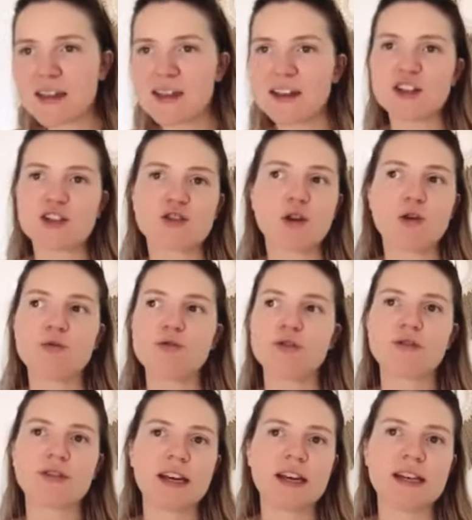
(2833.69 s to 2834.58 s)
and they just don't
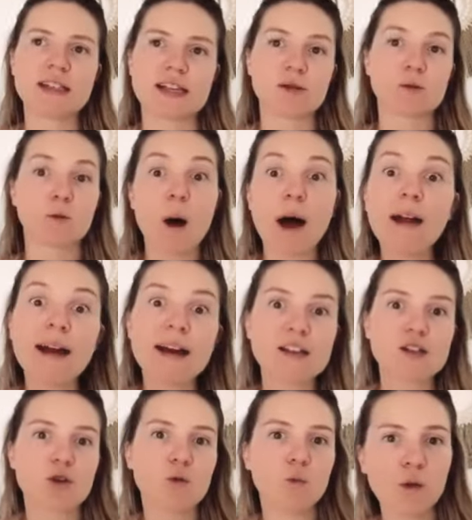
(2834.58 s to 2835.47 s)
do things as well
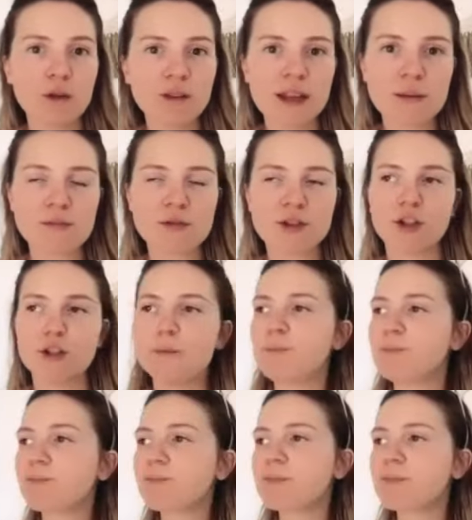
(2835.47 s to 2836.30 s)
as you want them to.